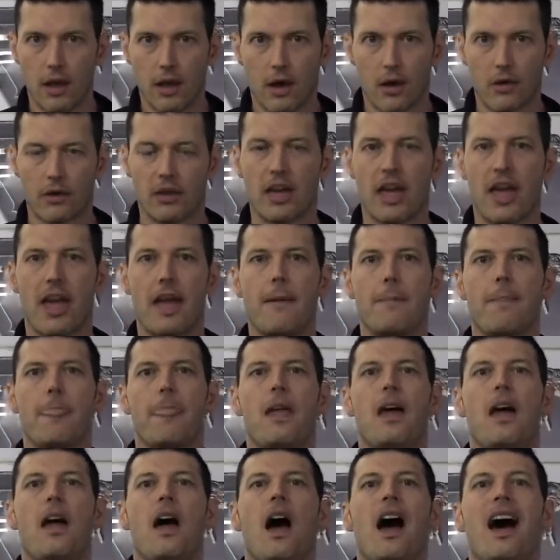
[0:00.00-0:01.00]
Okay?
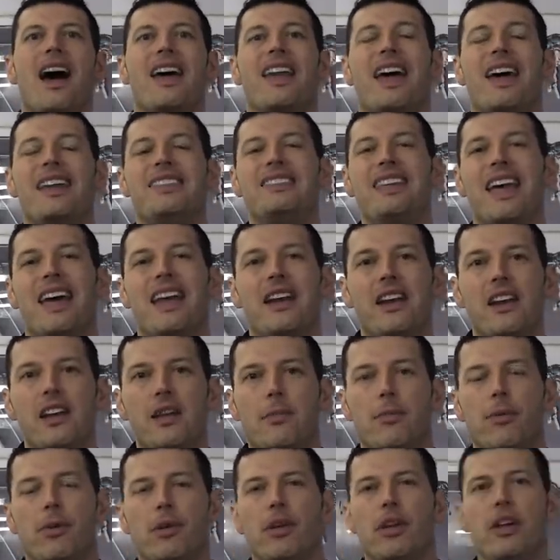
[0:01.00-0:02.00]
An
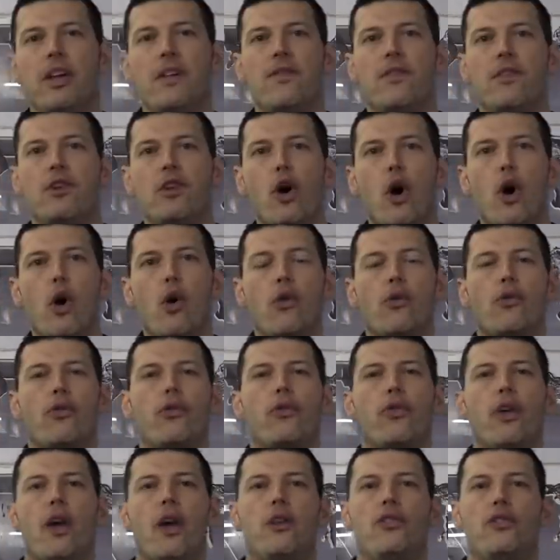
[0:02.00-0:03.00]
identity belief
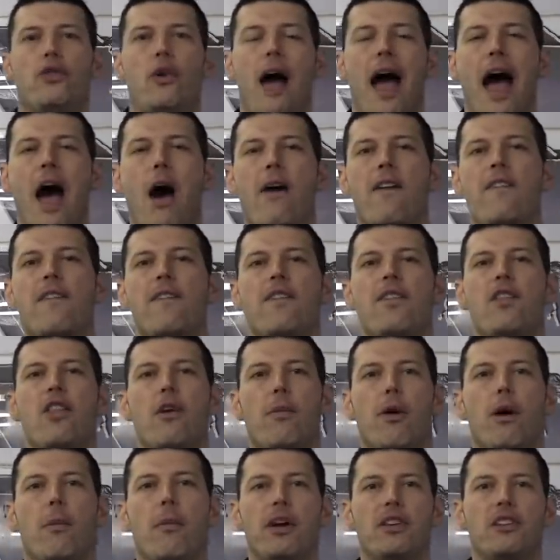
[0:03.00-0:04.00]
goes to how I
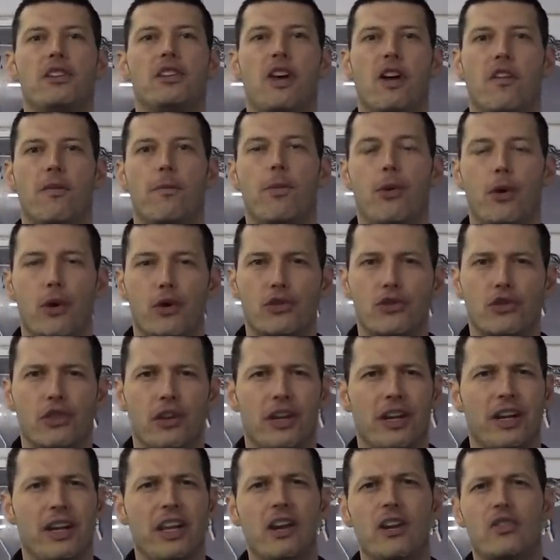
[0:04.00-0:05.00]
feel about myself
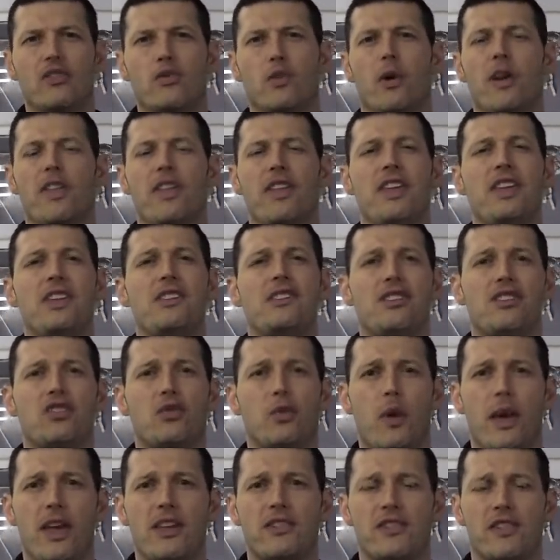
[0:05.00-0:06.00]
personally. And here's one of the
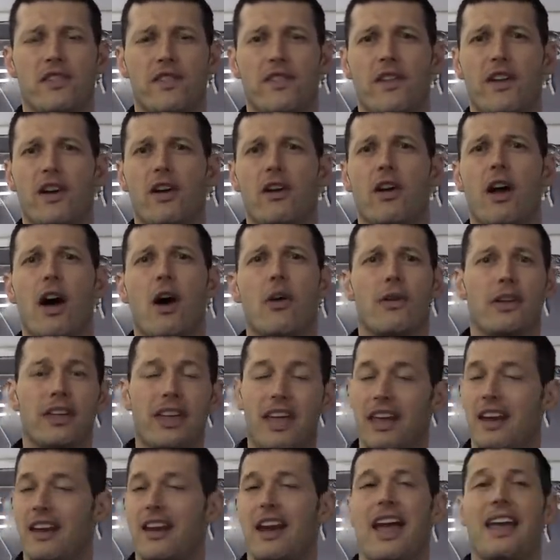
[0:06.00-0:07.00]
easiest ways to figure out
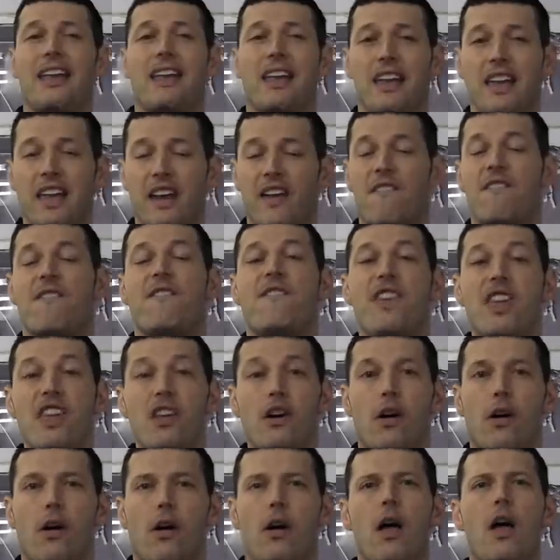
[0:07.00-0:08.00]
and get a
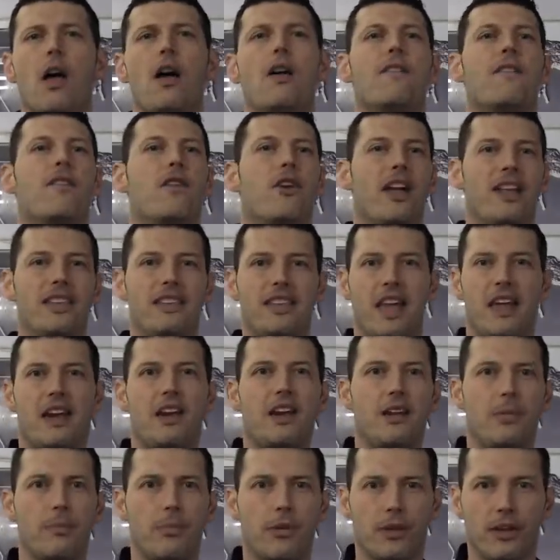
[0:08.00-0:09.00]
feel for an
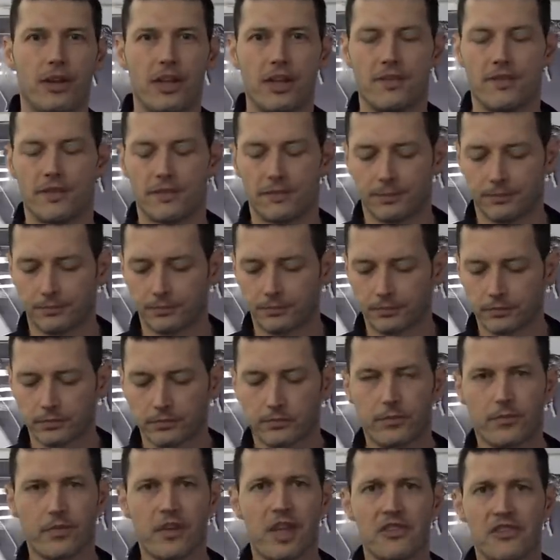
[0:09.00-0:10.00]
identity belief.
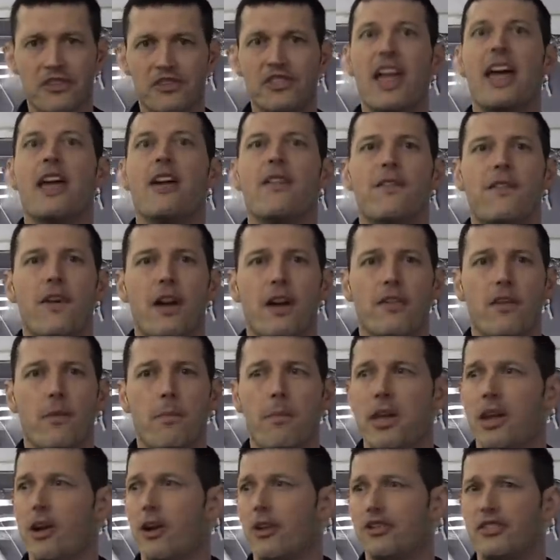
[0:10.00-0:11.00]
Stand in front of
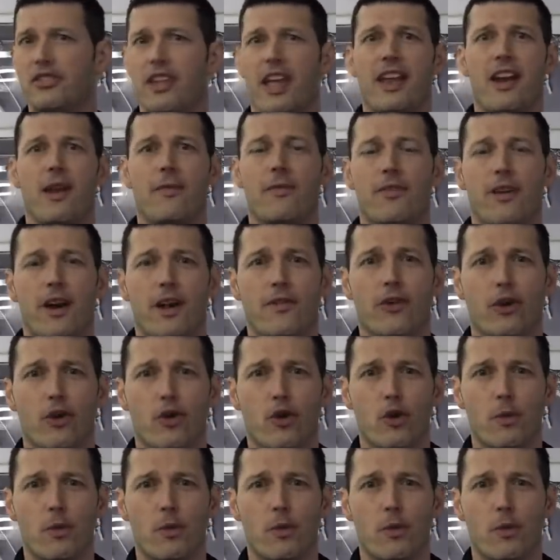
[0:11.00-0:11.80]
a mirror, stand up in front of a